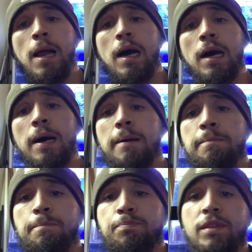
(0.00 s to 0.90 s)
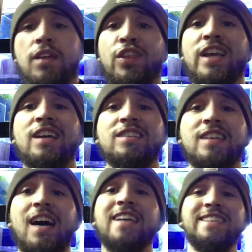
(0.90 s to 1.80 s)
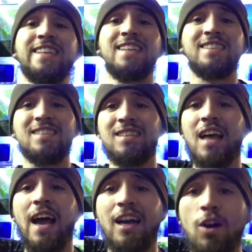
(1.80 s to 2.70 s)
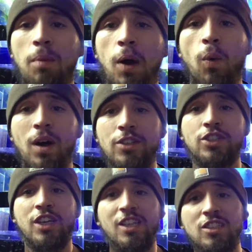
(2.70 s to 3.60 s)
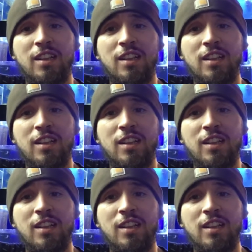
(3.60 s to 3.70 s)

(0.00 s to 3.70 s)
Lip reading: The thing is, I did slack on my water change.